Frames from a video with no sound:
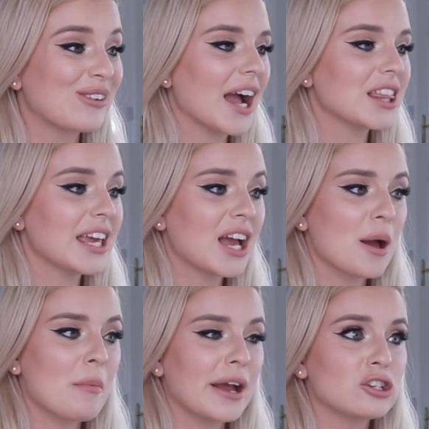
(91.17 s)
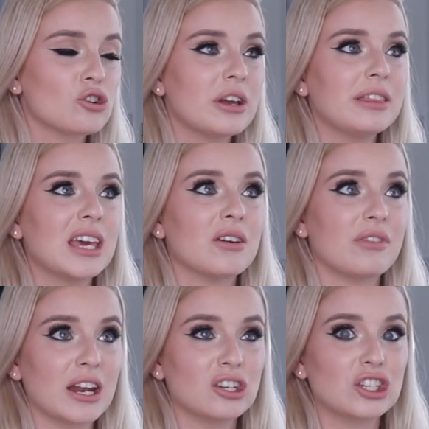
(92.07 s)
I think I might join the
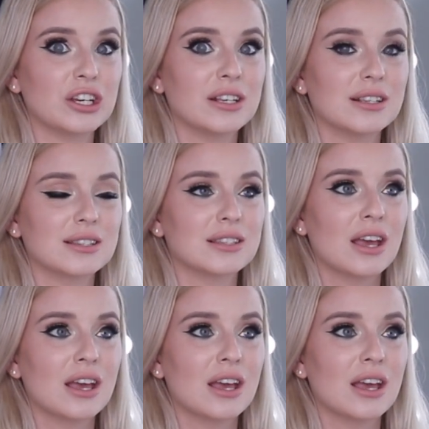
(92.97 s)
Avengers